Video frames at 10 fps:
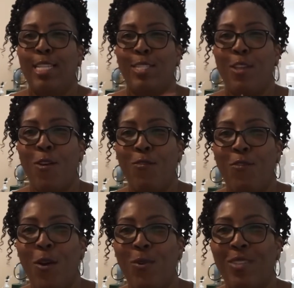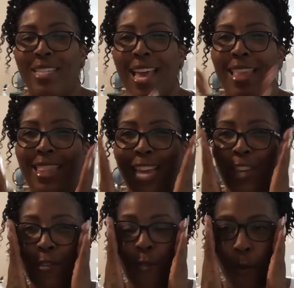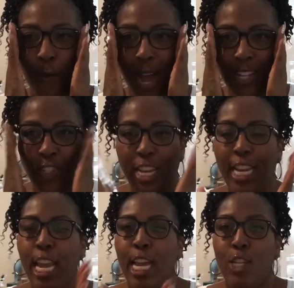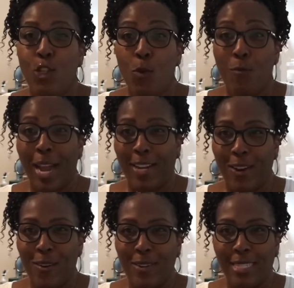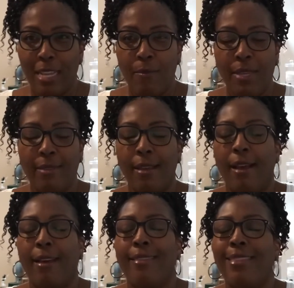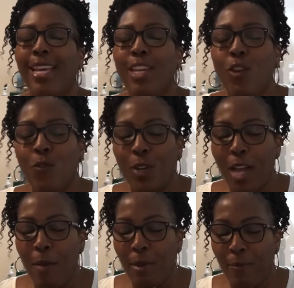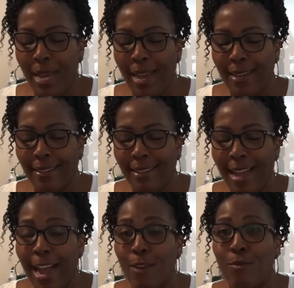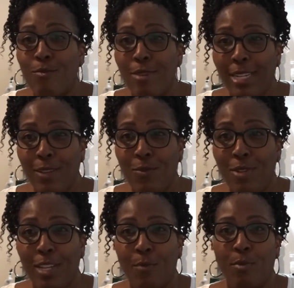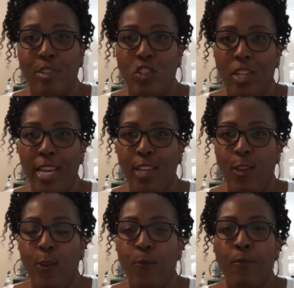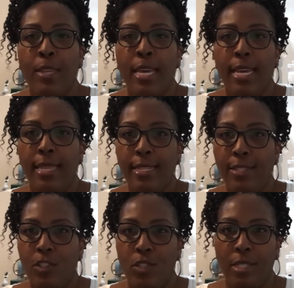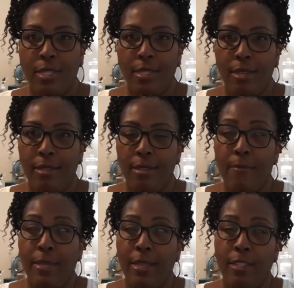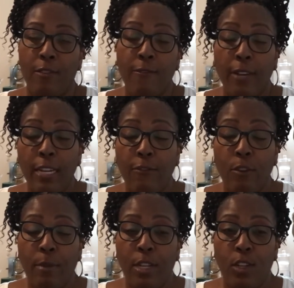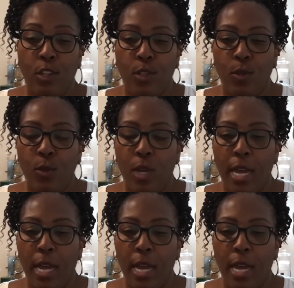So folks, thank you for watching. To my current subbies, thank you for coming back. I really, really appreciate you. This is just something that's fun for me to do.